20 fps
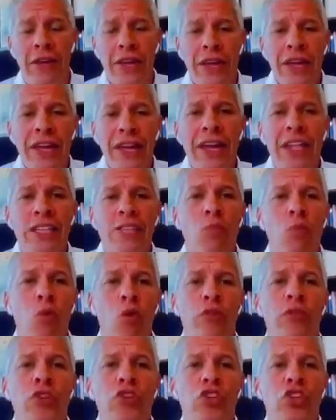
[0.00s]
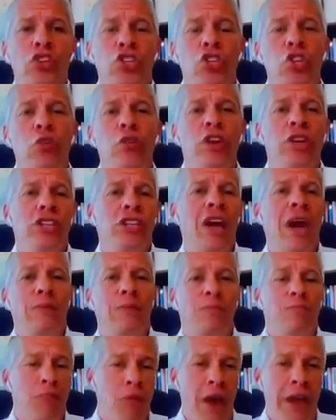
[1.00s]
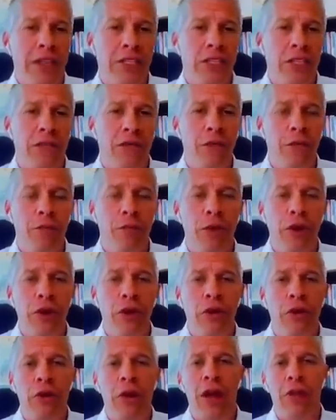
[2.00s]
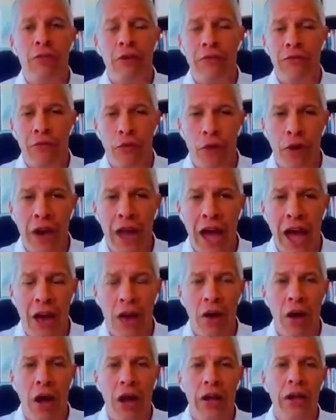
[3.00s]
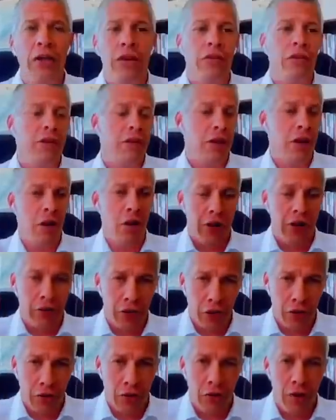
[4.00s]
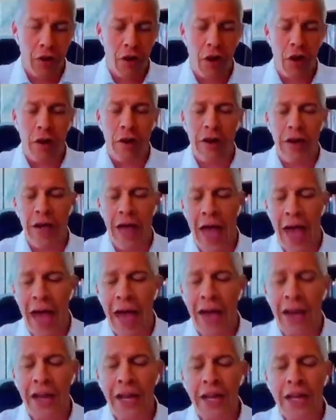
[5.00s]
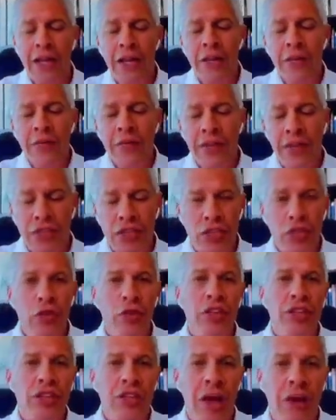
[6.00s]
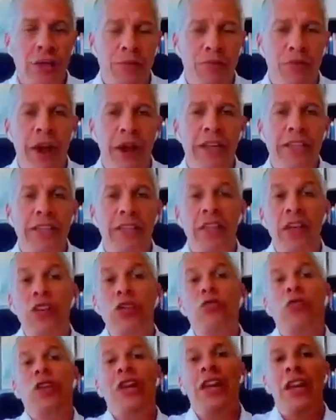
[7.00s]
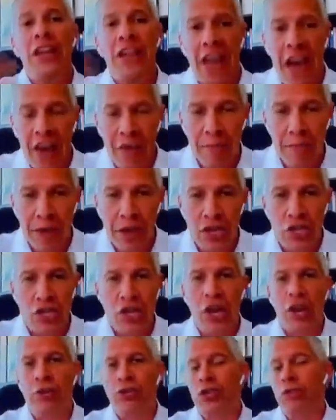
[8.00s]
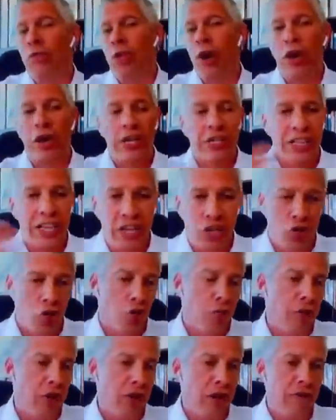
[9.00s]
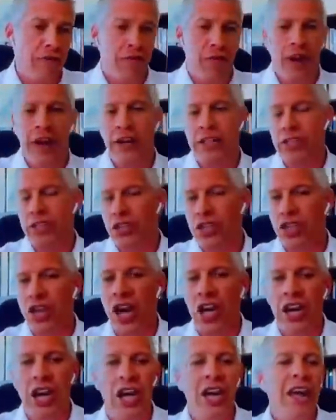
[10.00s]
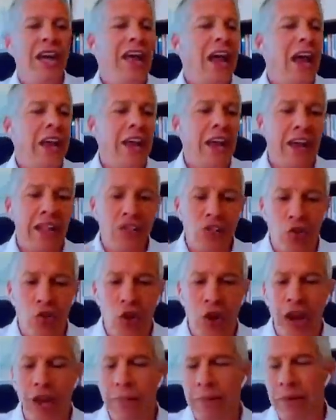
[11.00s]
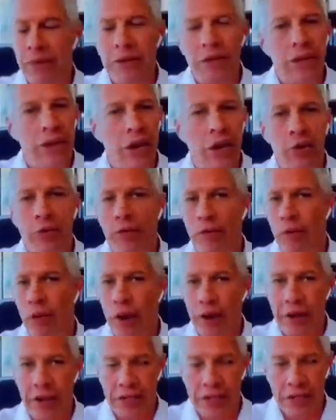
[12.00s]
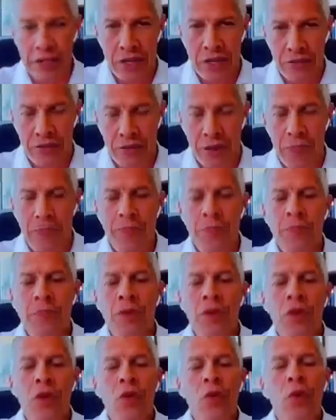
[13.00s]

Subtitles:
David, it's more than just unit times price. If you put your Henry Ford hat on, you know, 100-year-old hat, it's unit times price, and then you needed to have big shares in markets like Germany and France and China, and that's great, but you know, the market's different.